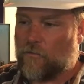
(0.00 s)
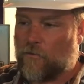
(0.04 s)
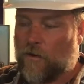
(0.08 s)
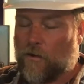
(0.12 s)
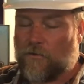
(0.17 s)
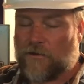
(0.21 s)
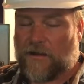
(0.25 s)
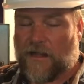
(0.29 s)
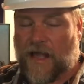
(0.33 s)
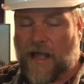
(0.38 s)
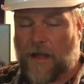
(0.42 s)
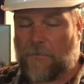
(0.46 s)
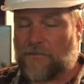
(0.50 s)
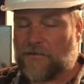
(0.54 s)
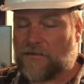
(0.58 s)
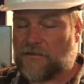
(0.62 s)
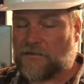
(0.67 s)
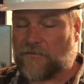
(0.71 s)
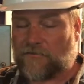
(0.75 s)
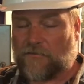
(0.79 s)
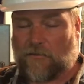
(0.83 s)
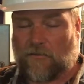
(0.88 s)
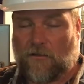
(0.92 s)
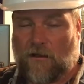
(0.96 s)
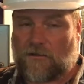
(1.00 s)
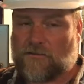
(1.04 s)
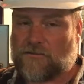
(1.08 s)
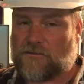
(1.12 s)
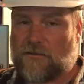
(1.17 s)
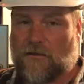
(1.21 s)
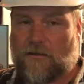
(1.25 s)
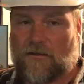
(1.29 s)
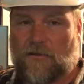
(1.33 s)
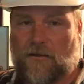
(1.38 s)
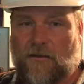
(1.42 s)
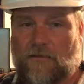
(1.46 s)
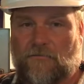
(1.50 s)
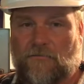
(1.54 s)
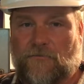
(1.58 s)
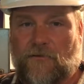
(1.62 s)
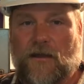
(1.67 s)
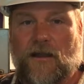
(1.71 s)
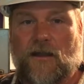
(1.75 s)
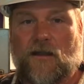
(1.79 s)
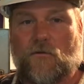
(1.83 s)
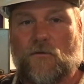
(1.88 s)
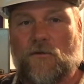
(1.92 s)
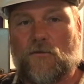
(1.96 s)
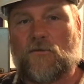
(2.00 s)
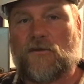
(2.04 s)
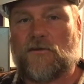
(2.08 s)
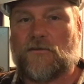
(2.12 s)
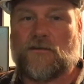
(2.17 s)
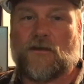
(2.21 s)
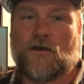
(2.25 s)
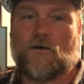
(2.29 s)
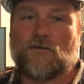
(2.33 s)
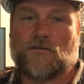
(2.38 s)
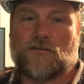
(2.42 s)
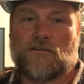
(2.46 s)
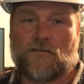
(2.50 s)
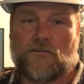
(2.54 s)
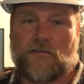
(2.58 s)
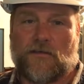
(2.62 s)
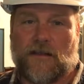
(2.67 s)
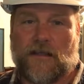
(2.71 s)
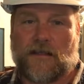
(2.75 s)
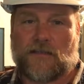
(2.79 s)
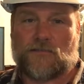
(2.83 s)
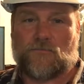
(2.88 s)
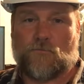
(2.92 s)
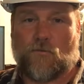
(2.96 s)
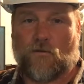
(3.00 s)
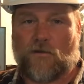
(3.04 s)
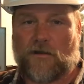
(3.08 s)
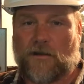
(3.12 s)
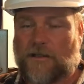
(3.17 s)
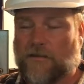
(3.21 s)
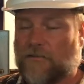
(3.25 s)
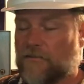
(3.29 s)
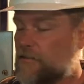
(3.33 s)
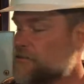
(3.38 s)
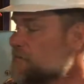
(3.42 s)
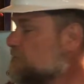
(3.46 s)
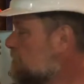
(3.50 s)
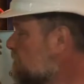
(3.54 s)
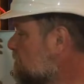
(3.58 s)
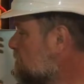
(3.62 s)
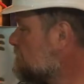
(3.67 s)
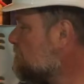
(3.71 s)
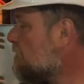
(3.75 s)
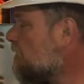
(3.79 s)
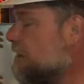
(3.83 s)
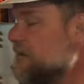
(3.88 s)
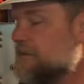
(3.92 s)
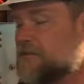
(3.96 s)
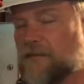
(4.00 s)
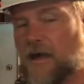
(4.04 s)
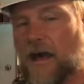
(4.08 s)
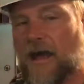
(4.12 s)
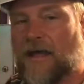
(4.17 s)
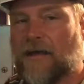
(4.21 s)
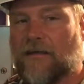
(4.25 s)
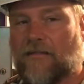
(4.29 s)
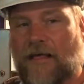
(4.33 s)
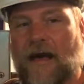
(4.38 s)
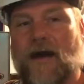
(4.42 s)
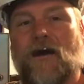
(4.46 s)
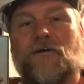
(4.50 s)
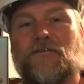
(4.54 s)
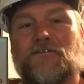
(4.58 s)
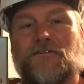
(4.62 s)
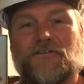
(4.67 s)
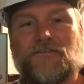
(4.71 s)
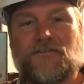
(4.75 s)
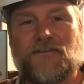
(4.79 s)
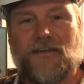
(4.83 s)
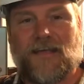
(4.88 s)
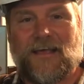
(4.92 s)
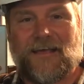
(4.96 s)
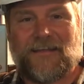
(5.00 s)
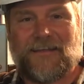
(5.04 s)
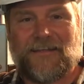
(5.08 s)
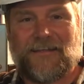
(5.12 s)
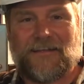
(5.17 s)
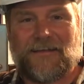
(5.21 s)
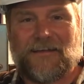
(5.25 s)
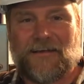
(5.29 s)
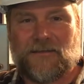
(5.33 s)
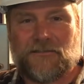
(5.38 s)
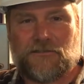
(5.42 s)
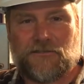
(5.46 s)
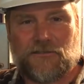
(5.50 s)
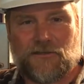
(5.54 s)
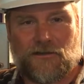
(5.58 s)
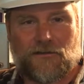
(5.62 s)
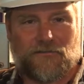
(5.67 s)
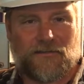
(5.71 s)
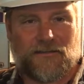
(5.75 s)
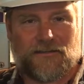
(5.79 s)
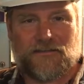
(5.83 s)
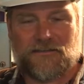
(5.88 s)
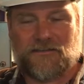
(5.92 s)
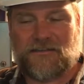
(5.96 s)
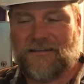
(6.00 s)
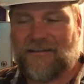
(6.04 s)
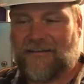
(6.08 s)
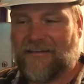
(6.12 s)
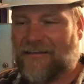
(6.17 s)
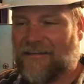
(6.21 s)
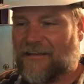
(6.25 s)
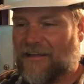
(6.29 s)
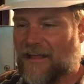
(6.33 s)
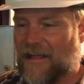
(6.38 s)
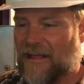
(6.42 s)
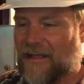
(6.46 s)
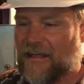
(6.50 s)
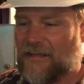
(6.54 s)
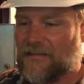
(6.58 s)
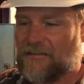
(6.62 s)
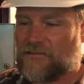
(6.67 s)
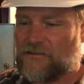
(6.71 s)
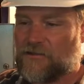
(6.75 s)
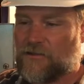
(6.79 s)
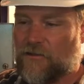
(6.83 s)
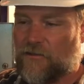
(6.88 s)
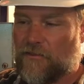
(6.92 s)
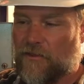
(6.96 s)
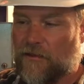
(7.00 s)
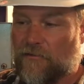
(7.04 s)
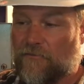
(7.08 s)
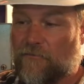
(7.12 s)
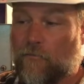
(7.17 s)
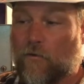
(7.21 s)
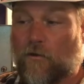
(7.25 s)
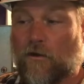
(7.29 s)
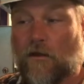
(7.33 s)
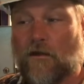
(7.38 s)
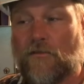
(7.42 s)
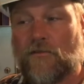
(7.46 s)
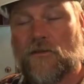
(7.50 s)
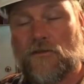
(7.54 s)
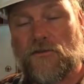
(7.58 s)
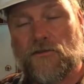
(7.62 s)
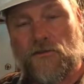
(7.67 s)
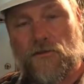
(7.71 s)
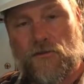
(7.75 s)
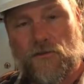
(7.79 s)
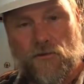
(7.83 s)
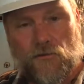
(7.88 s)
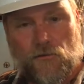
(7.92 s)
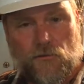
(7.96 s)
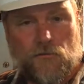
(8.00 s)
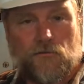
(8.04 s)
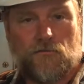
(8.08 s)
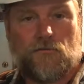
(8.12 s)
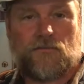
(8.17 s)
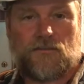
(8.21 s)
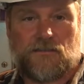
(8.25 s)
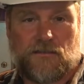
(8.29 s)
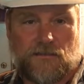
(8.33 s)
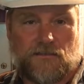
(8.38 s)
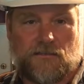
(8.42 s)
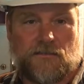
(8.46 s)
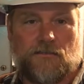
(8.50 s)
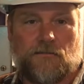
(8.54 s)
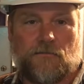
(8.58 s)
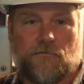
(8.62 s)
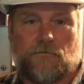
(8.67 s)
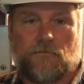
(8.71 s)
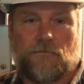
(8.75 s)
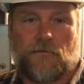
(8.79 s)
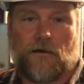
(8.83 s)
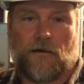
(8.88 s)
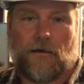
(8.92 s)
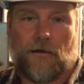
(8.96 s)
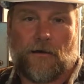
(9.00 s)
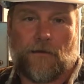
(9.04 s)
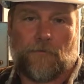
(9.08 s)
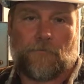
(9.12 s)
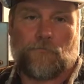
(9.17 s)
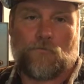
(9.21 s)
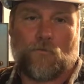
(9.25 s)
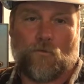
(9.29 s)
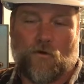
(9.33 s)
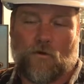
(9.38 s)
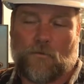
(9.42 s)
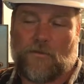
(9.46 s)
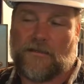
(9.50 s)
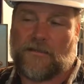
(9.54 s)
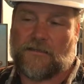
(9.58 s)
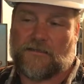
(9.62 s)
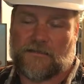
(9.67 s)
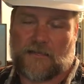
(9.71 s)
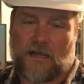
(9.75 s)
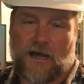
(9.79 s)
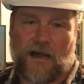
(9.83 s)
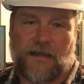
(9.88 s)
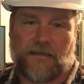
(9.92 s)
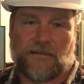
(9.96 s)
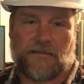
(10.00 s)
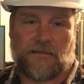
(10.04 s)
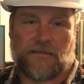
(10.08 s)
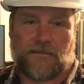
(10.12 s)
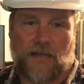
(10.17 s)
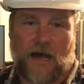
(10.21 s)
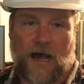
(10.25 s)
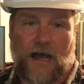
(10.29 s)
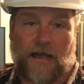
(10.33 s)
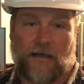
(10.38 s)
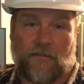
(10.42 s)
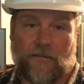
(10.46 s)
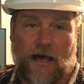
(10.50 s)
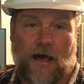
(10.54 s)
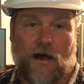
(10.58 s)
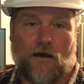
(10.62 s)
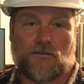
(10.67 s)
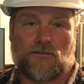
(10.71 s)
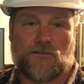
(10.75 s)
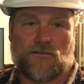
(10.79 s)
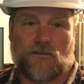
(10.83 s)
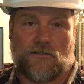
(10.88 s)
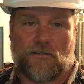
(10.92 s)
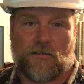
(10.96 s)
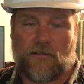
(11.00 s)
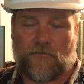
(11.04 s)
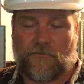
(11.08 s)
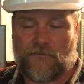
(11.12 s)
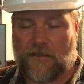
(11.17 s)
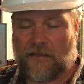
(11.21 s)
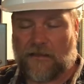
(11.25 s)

what would happen is if the lodge started on fire, we wouldn't know until the next morning. This does not dial out to any service And so therefore the new system will be designed to dial out so that